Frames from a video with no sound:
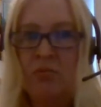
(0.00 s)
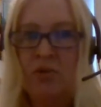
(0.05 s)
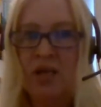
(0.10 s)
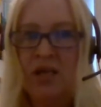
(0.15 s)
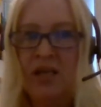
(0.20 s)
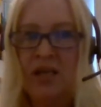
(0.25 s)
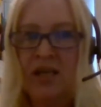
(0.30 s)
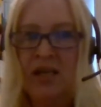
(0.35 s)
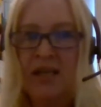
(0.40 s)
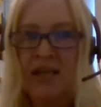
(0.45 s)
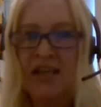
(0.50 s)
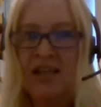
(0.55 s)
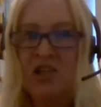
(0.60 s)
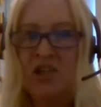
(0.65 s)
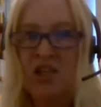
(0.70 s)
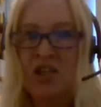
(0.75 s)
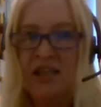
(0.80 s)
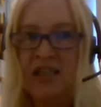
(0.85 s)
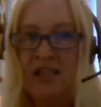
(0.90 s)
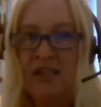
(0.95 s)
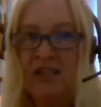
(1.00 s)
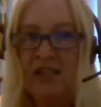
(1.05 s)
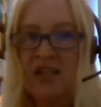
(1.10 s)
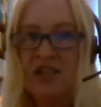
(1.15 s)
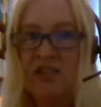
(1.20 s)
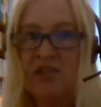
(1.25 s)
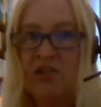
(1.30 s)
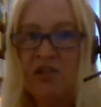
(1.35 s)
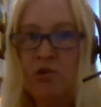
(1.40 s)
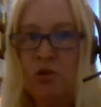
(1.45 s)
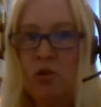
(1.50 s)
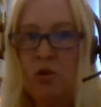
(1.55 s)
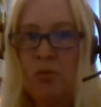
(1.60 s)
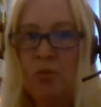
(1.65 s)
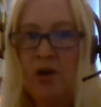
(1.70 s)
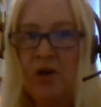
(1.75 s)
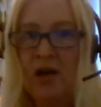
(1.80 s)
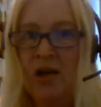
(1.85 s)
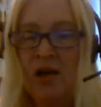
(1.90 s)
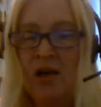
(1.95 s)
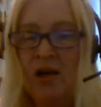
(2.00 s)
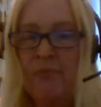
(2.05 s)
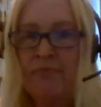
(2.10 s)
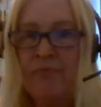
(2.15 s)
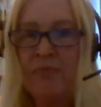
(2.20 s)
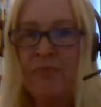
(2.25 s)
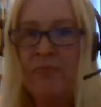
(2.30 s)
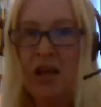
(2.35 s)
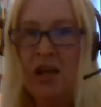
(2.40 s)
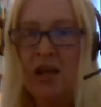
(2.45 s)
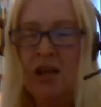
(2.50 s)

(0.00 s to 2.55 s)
we initiated this group, um,